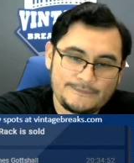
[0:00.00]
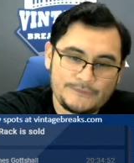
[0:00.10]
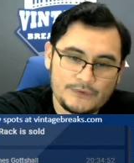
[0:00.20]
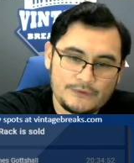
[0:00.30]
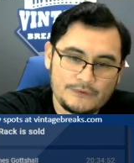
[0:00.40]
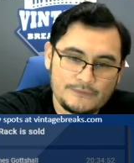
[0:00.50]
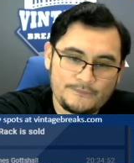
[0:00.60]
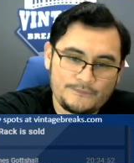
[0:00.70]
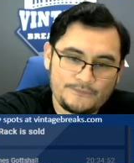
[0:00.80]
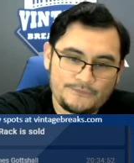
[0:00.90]

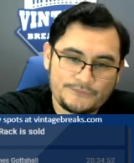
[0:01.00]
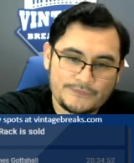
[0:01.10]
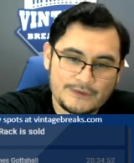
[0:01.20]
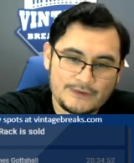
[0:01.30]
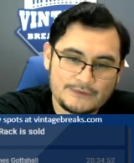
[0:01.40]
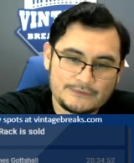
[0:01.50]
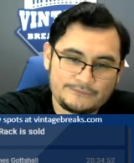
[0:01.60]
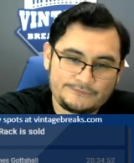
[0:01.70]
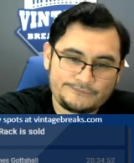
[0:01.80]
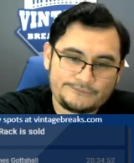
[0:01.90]
(silence)